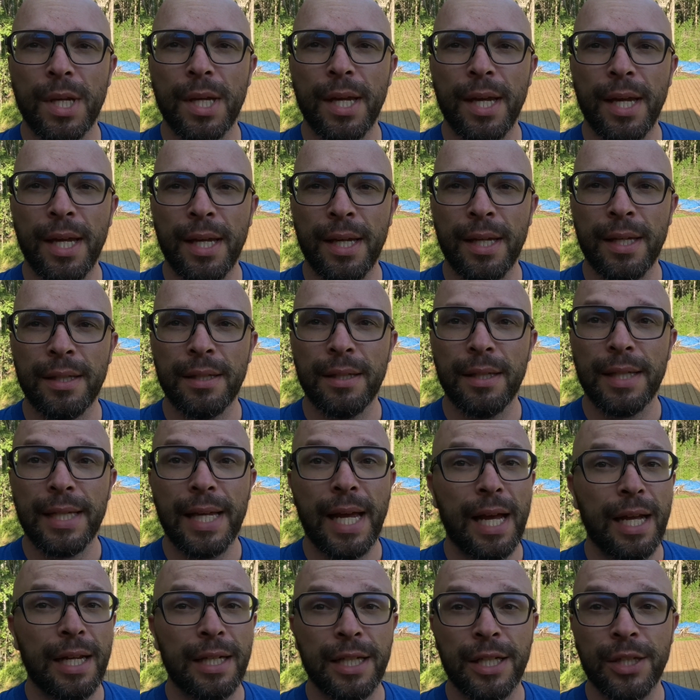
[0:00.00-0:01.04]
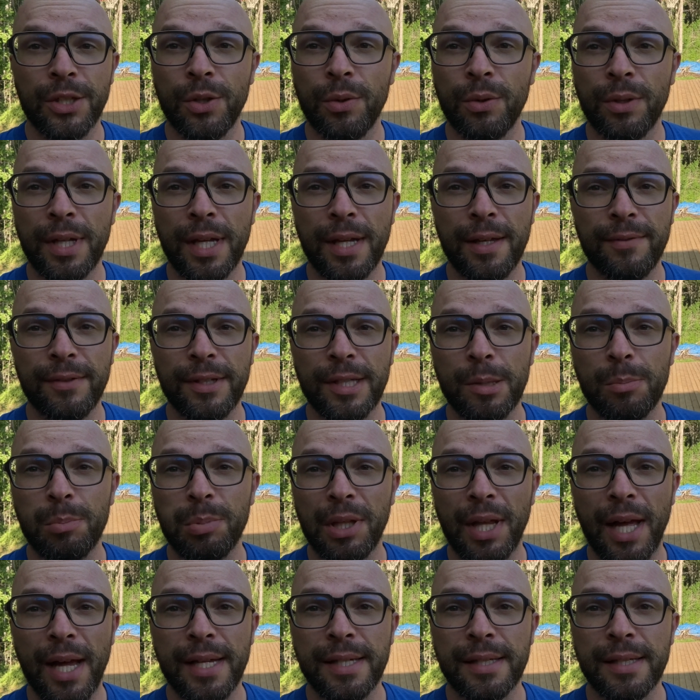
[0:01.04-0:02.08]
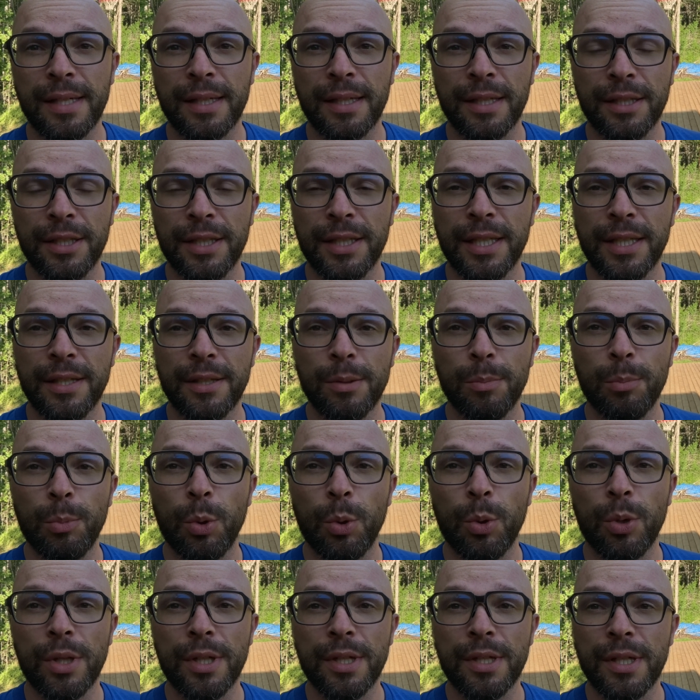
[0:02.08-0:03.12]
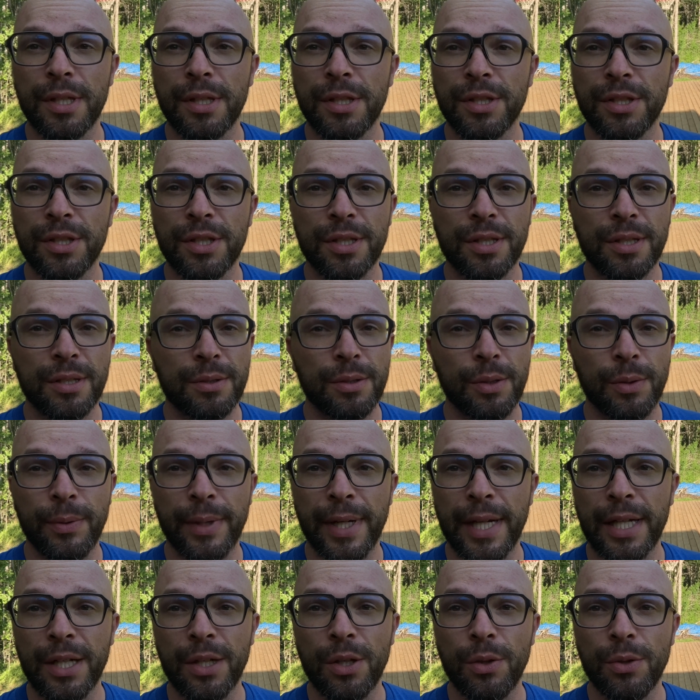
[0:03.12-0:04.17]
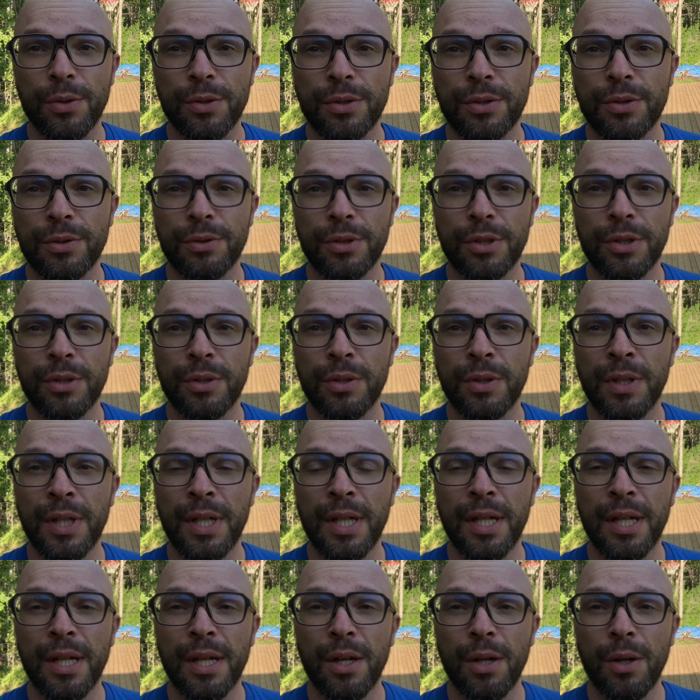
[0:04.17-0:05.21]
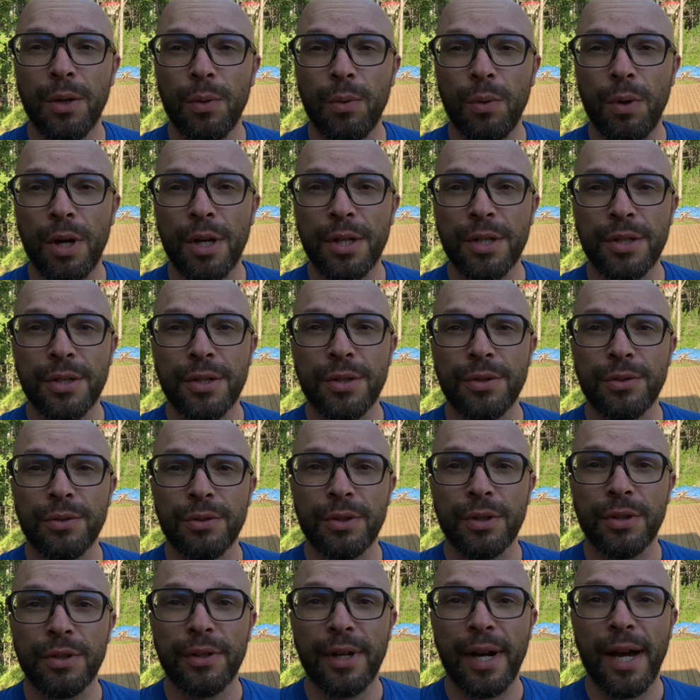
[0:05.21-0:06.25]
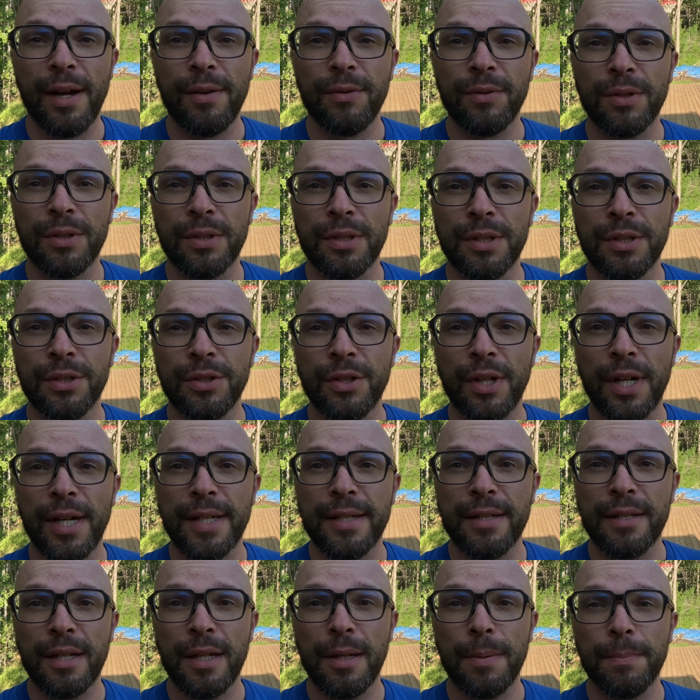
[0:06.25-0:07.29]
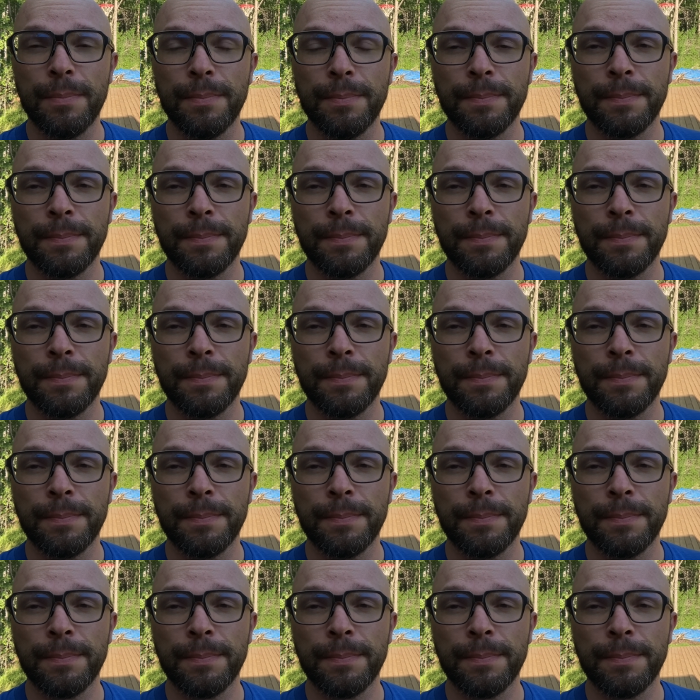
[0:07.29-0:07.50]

And uh, yeah, and I don't have any plastic underneath the boards. It's just the rain goes through, washes through the gravel and dries up.